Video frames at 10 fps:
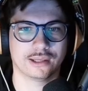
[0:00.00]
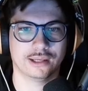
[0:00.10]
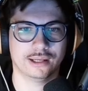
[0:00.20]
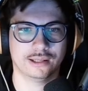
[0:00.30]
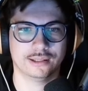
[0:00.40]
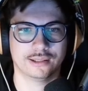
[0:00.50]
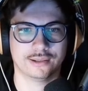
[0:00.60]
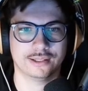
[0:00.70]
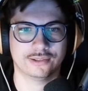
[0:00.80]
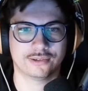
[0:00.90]
And
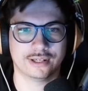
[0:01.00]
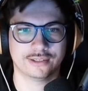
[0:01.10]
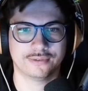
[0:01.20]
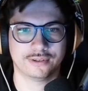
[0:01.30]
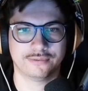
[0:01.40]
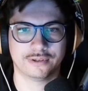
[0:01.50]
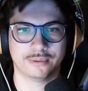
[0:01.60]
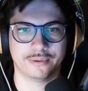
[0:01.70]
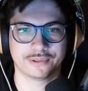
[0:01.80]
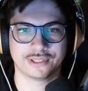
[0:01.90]
let's transfer from
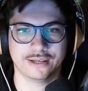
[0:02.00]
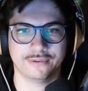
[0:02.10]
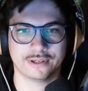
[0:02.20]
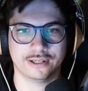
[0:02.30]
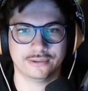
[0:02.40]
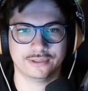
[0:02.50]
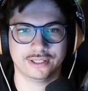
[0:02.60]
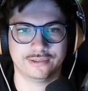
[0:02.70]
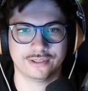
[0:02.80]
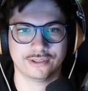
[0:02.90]
our safe account
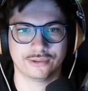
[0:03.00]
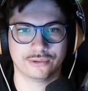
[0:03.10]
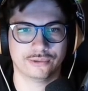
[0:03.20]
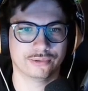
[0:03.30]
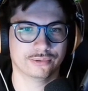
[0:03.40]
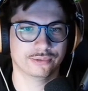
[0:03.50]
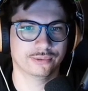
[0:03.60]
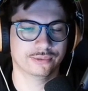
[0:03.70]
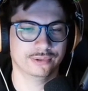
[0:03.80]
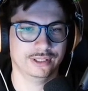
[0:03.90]
address
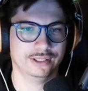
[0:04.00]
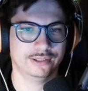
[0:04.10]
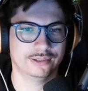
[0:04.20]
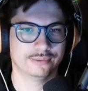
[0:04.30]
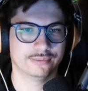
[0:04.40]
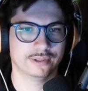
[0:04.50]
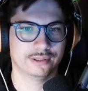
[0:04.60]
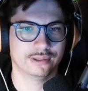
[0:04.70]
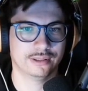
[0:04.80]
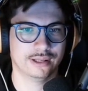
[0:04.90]
to it,
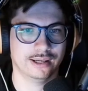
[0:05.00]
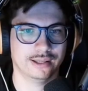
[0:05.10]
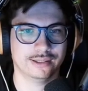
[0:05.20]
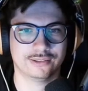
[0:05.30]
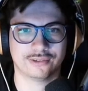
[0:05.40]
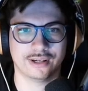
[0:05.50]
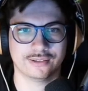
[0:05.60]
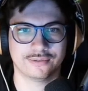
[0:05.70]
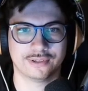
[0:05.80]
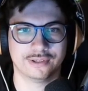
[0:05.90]
and let's
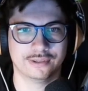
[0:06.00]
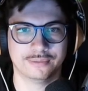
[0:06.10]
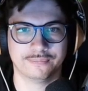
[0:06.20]
transfer